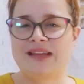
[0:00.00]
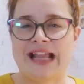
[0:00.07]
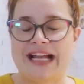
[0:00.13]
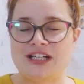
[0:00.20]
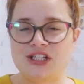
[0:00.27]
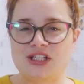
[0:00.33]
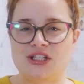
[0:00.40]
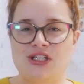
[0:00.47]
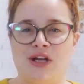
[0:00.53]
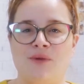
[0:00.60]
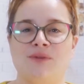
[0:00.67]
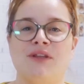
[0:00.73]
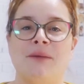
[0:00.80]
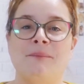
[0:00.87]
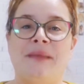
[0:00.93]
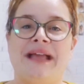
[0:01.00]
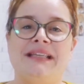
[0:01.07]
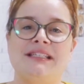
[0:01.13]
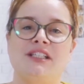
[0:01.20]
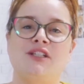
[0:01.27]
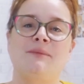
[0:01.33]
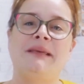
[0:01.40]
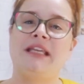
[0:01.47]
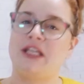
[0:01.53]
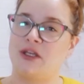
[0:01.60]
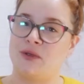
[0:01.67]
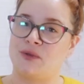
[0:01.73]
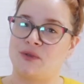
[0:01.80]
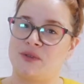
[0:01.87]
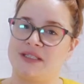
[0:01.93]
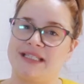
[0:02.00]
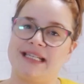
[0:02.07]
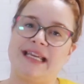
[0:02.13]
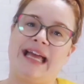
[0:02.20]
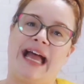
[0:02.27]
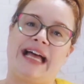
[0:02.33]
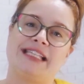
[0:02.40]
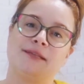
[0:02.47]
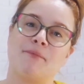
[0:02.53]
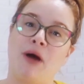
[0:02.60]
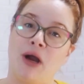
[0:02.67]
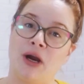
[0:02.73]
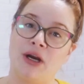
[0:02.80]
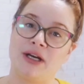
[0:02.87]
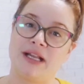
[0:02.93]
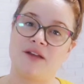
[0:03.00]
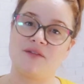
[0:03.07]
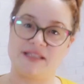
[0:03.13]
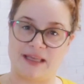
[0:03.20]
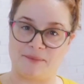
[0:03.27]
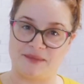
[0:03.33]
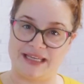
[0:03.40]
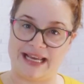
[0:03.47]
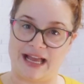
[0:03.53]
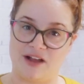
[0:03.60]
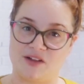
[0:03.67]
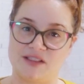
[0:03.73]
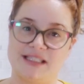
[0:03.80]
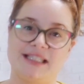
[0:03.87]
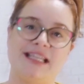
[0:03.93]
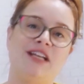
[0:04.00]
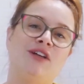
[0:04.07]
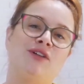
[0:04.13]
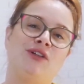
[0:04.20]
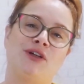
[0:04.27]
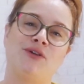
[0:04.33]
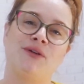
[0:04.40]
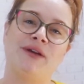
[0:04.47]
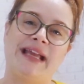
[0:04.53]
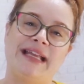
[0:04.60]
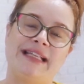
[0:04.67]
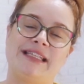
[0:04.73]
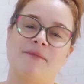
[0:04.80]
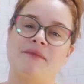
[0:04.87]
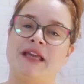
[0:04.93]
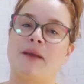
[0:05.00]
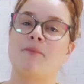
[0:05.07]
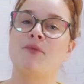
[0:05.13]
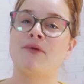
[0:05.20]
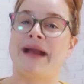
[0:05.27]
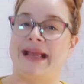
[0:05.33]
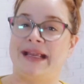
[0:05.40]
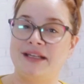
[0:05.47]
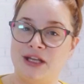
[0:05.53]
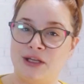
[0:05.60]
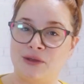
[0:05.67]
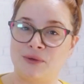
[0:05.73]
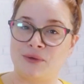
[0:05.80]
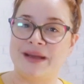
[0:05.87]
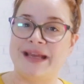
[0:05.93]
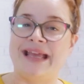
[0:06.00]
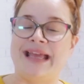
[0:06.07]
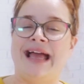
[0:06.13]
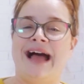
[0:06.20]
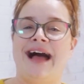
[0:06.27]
I just don't. They're meant to be used as a part of something else to create something brand new,